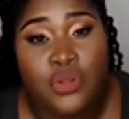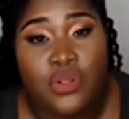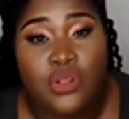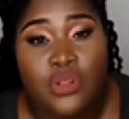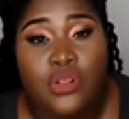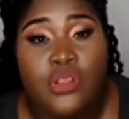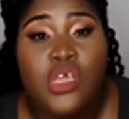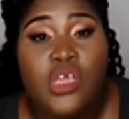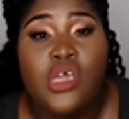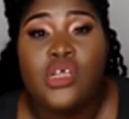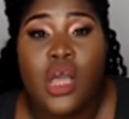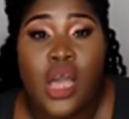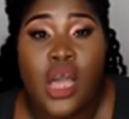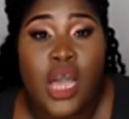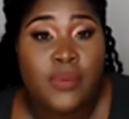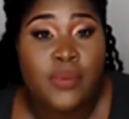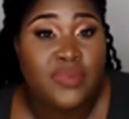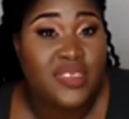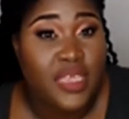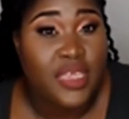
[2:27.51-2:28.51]
um,
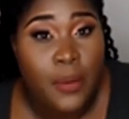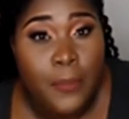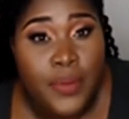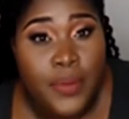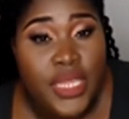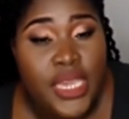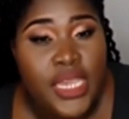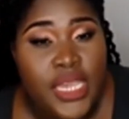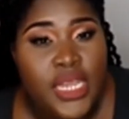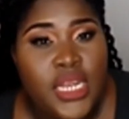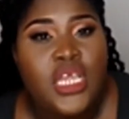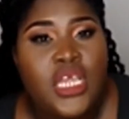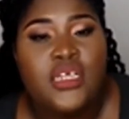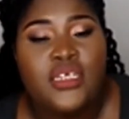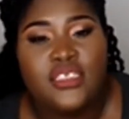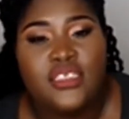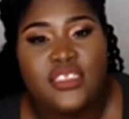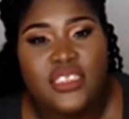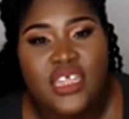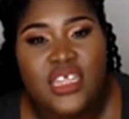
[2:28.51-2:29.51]
template,
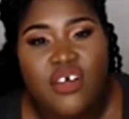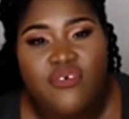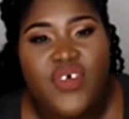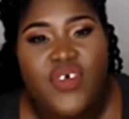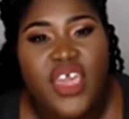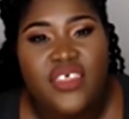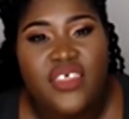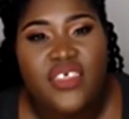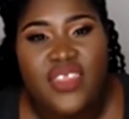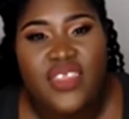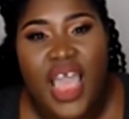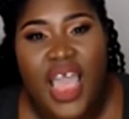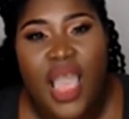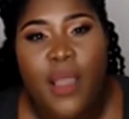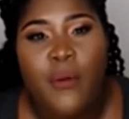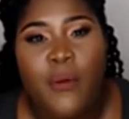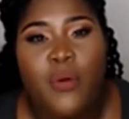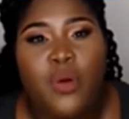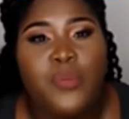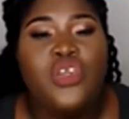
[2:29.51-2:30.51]
stuff like that would be
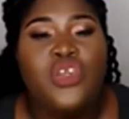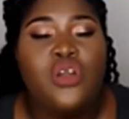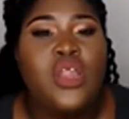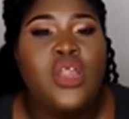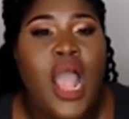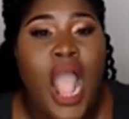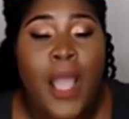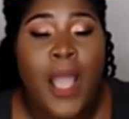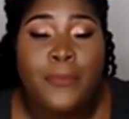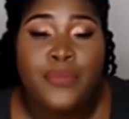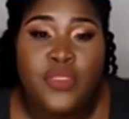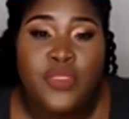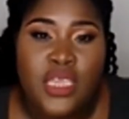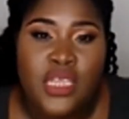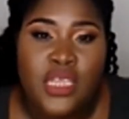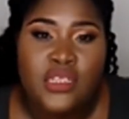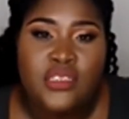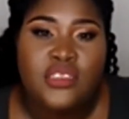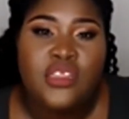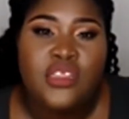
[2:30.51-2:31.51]
good opt ins
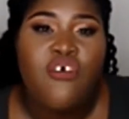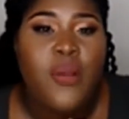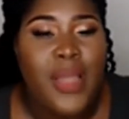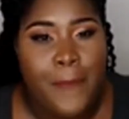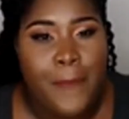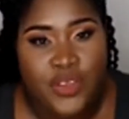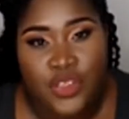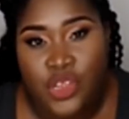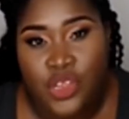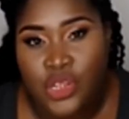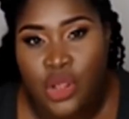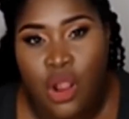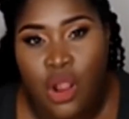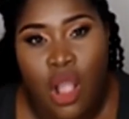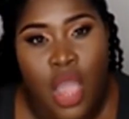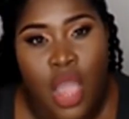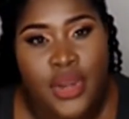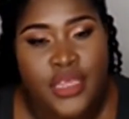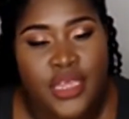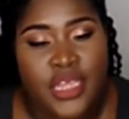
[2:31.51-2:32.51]
for my particular
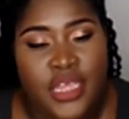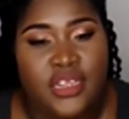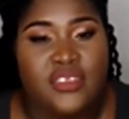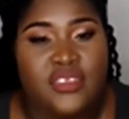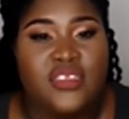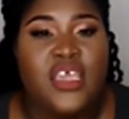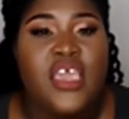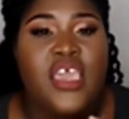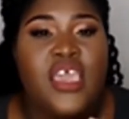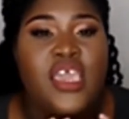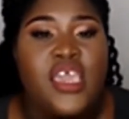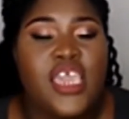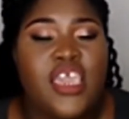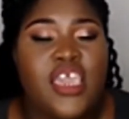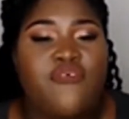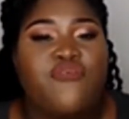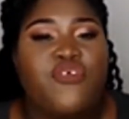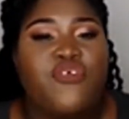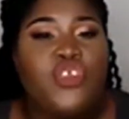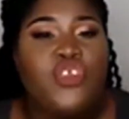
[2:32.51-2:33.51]
audience. If
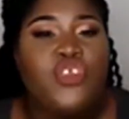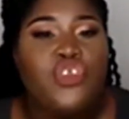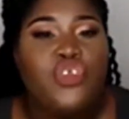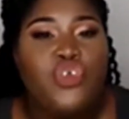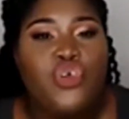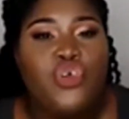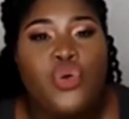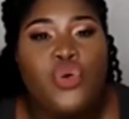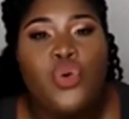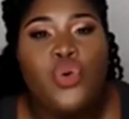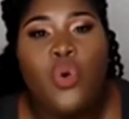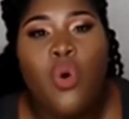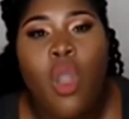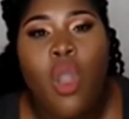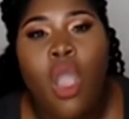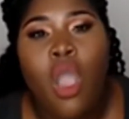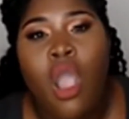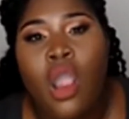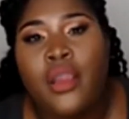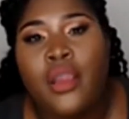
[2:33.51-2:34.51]
you are
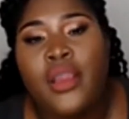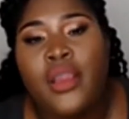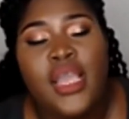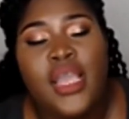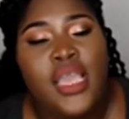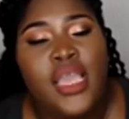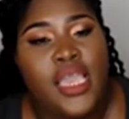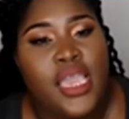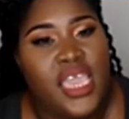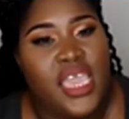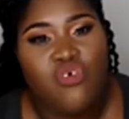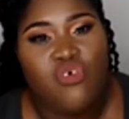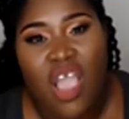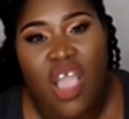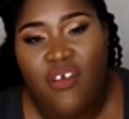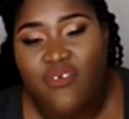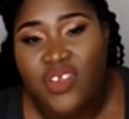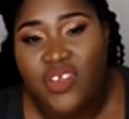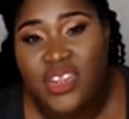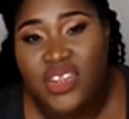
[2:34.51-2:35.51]
a
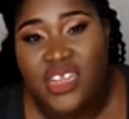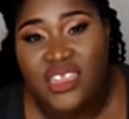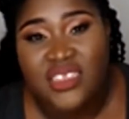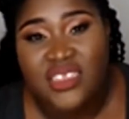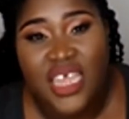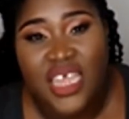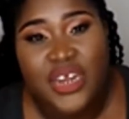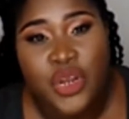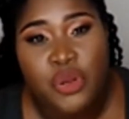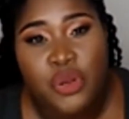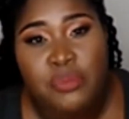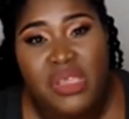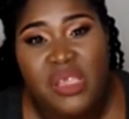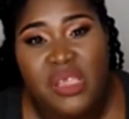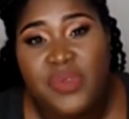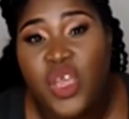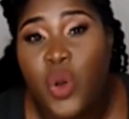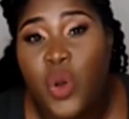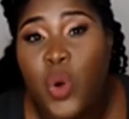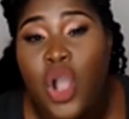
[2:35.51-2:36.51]
graphic designer, maybe
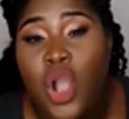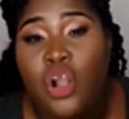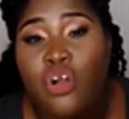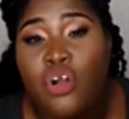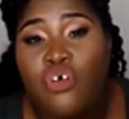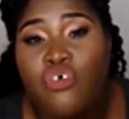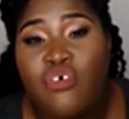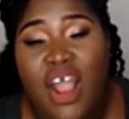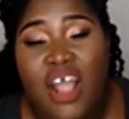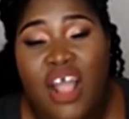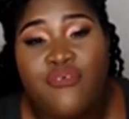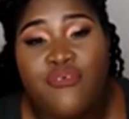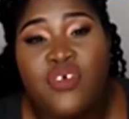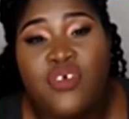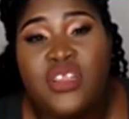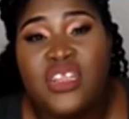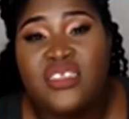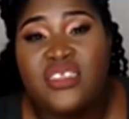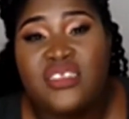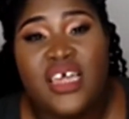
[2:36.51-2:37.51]
a, a graphic
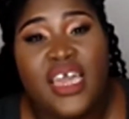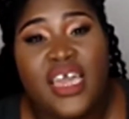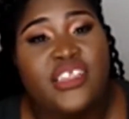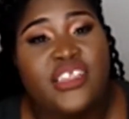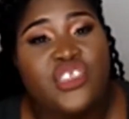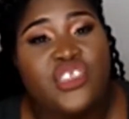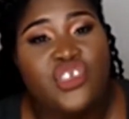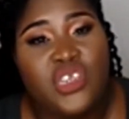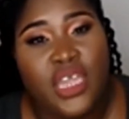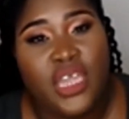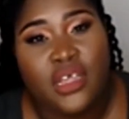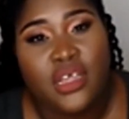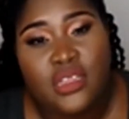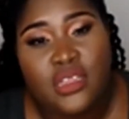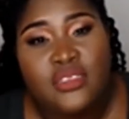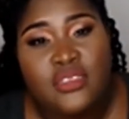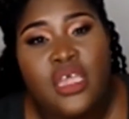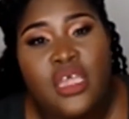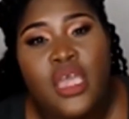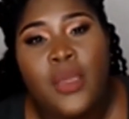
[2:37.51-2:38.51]
design checklist
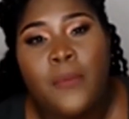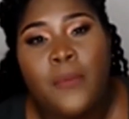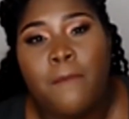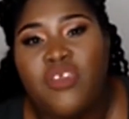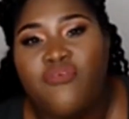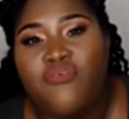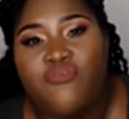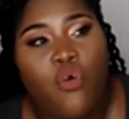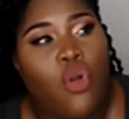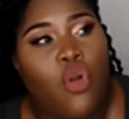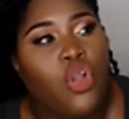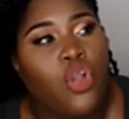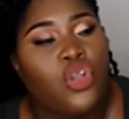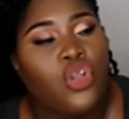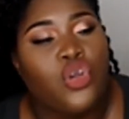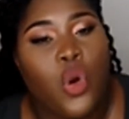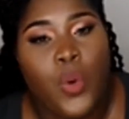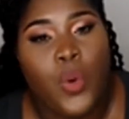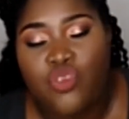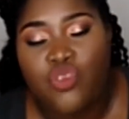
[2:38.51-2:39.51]
before
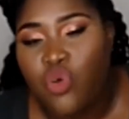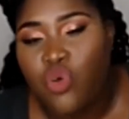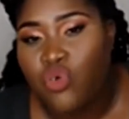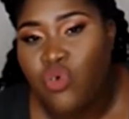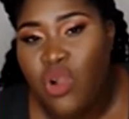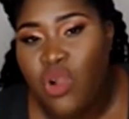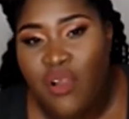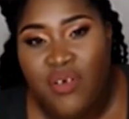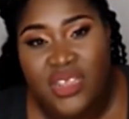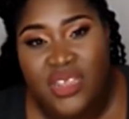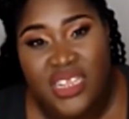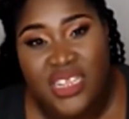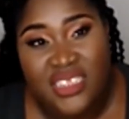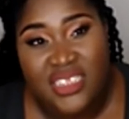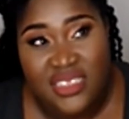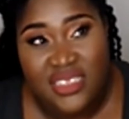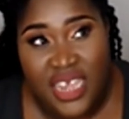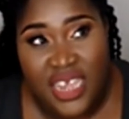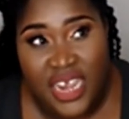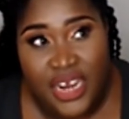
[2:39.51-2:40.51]
going to a graphic
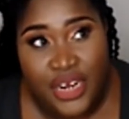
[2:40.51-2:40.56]
designer